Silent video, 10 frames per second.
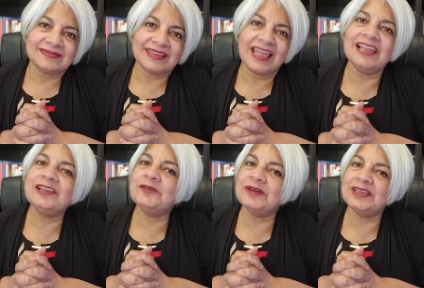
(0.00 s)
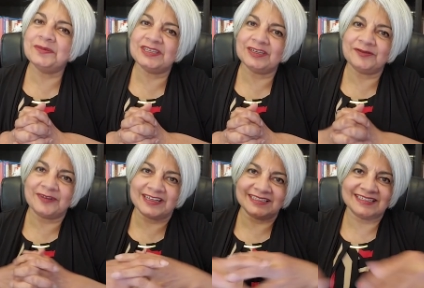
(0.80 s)
Hello, Unlimited
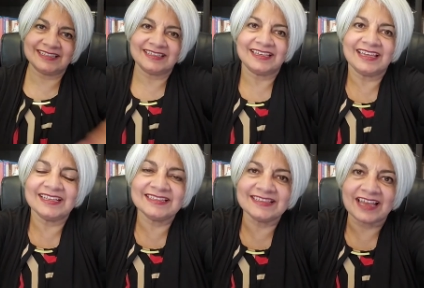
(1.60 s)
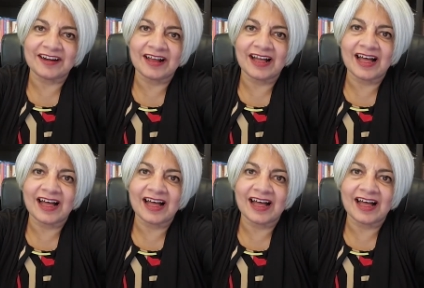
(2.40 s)
friends. It's Zehra.